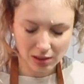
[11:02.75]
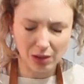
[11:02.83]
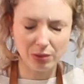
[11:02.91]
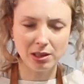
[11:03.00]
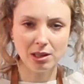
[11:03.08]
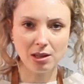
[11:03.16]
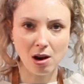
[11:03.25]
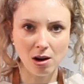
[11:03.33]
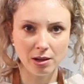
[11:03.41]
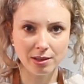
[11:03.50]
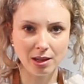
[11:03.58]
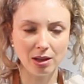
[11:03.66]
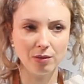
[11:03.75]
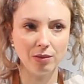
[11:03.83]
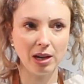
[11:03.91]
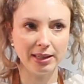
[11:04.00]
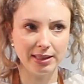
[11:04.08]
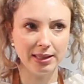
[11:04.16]
wasn't as hard as I
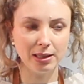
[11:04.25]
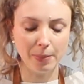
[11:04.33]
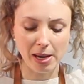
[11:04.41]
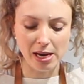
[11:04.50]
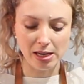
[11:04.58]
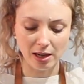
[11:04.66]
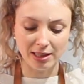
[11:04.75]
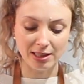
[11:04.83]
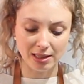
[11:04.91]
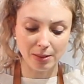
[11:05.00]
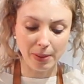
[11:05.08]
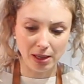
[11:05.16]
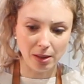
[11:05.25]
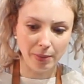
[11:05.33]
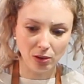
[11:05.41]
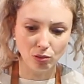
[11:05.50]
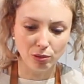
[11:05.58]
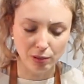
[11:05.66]
anticipated. I anticipated it
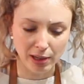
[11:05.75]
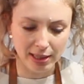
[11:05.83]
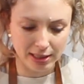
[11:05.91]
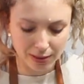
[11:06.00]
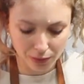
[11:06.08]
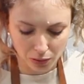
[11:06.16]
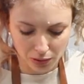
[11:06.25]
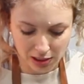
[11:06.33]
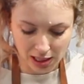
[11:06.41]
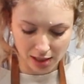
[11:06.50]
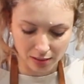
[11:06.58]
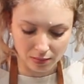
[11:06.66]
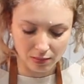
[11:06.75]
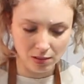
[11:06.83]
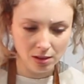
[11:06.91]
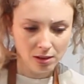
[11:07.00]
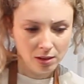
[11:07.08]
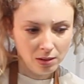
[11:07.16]
being really difficult to get
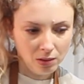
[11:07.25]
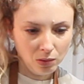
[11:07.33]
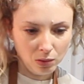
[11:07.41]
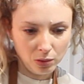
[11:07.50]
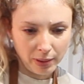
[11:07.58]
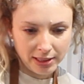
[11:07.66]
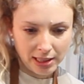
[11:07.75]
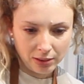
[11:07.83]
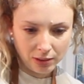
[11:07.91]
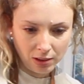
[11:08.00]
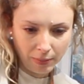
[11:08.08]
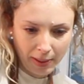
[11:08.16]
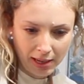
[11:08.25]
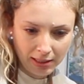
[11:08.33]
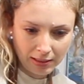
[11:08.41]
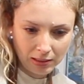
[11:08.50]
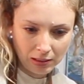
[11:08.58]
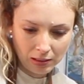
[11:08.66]
all the way down to the
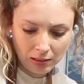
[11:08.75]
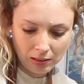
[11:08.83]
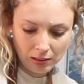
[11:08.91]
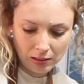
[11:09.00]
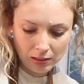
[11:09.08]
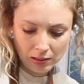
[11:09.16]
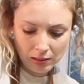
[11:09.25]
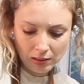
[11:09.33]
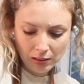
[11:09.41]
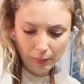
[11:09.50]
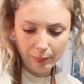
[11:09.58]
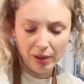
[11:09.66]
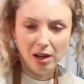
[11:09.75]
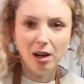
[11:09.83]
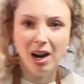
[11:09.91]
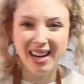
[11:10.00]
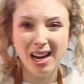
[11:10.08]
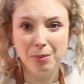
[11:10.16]
base, but
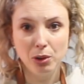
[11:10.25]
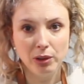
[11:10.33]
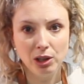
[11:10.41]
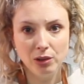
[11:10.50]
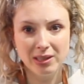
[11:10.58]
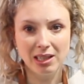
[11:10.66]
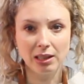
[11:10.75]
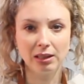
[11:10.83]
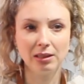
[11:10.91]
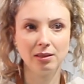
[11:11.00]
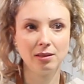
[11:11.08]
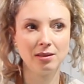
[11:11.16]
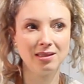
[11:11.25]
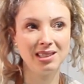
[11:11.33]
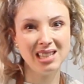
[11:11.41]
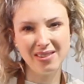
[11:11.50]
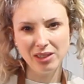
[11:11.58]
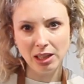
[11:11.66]
I am only using
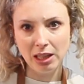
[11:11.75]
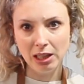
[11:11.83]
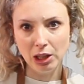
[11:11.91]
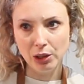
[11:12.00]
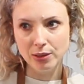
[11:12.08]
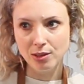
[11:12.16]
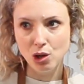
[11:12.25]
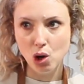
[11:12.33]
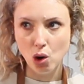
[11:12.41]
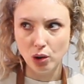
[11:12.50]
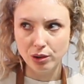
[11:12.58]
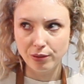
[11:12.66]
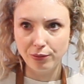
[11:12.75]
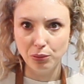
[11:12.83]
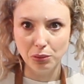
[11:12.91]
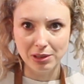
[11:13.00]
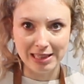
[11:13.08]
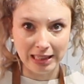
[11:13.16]
7 kilos, not
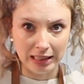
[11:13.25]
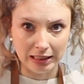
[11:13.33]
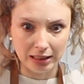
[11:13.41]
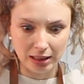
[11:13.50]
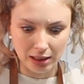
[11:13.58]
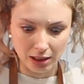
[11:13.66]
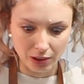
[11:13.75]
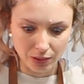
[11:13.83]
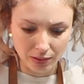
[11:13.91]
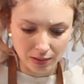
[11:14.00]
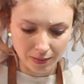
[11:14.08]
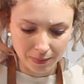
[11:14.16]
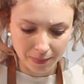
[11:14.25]
14 kilos.